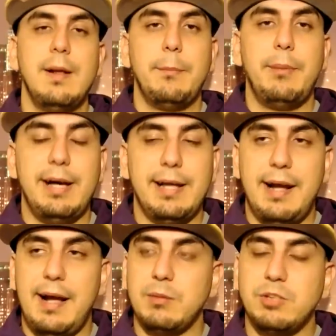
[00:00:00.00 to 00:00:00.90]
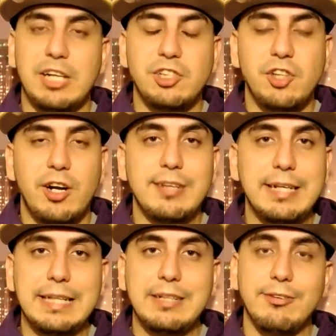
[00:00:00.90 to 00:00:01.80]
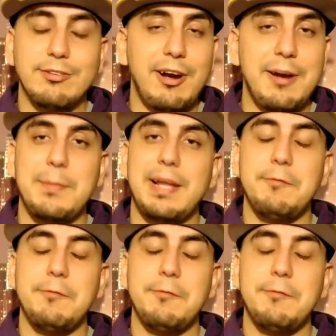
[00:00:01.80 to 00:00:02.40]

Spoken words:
But Josh Hart is going to get the start, man.